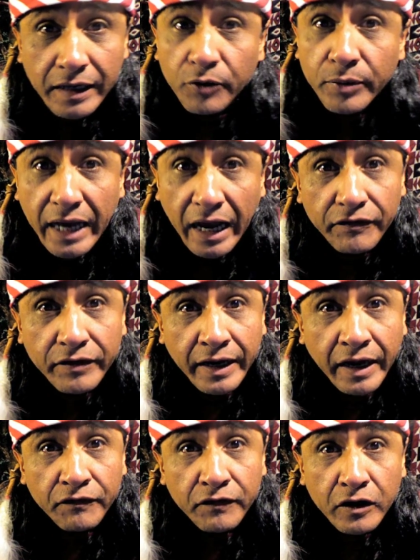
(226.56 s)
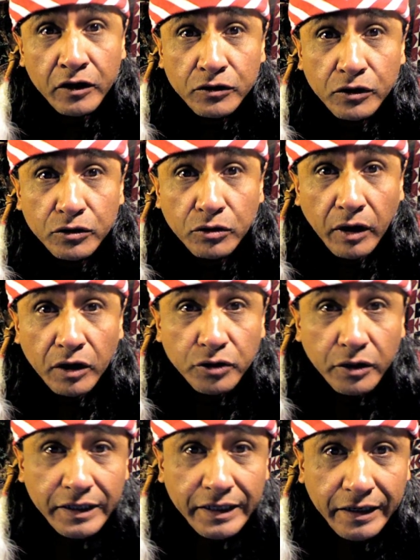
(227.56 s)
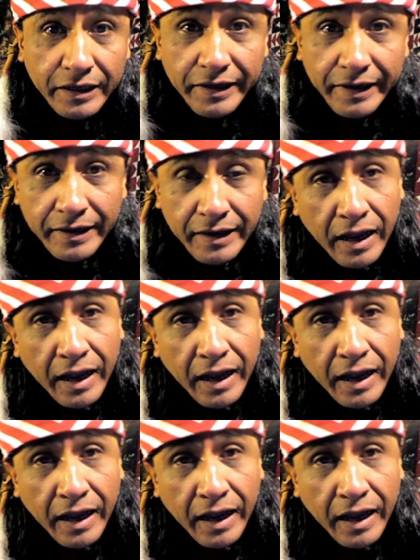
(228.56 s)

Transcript: that we have enough to do a short little thing,